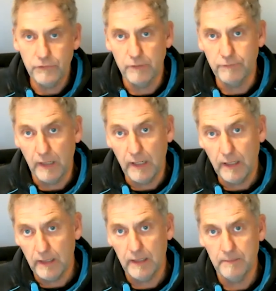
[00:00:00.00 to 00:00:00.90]
so far.
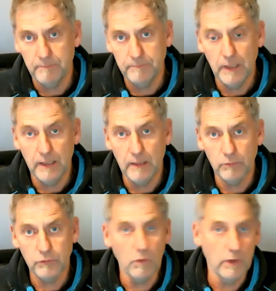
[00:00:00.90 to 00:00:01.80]
No, it
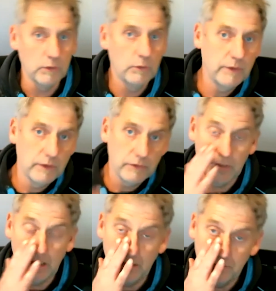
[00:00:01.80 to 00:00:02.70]
was quite good. It's
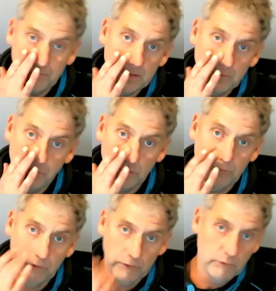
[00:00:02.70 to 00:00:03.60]
full of
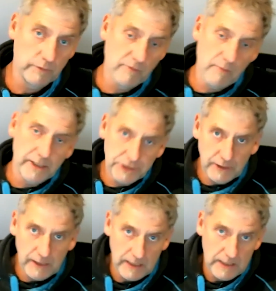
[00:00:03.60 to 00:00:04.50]
really good
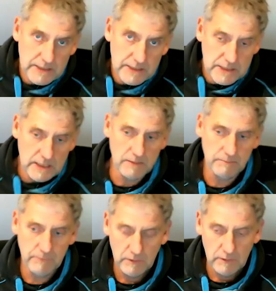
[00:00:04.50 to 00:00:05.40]
information, and
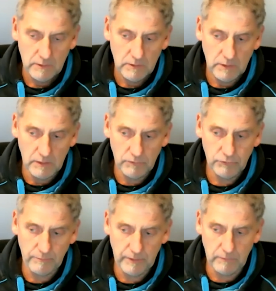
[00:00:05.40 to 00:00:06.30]

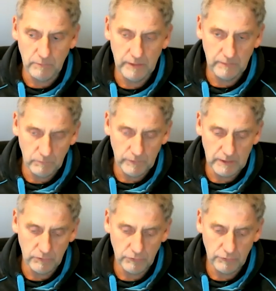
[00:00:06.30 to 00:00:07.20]
something we
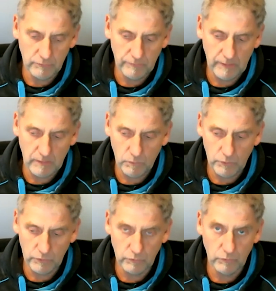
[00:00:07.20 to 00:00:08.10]
can sort of
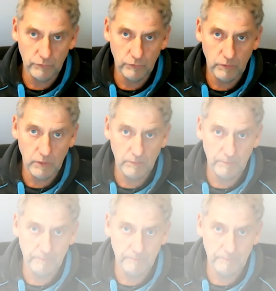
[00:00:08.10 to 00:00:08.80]
work towards as well.